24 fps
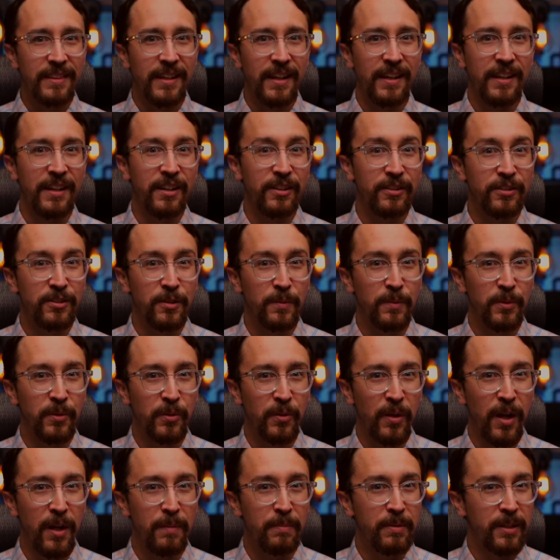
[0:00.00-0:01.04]
that
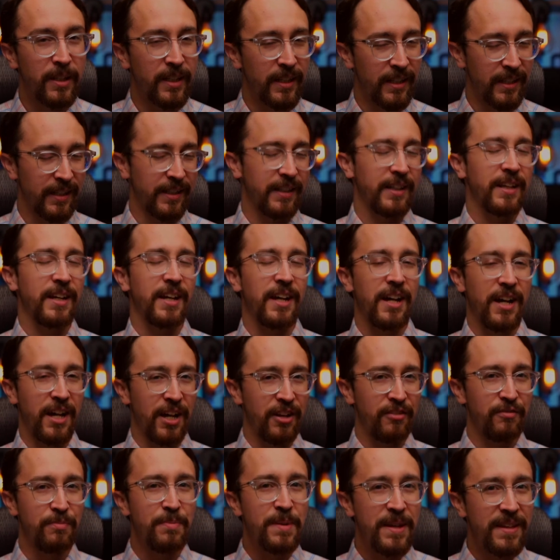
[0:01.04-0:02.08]
unsubscribe link
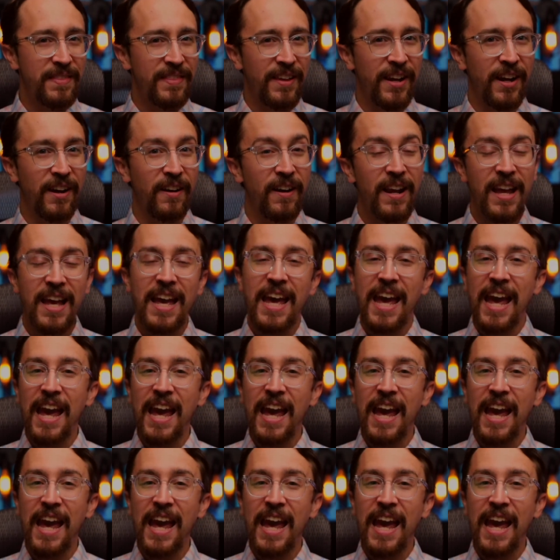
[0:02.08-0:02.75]
I've been there,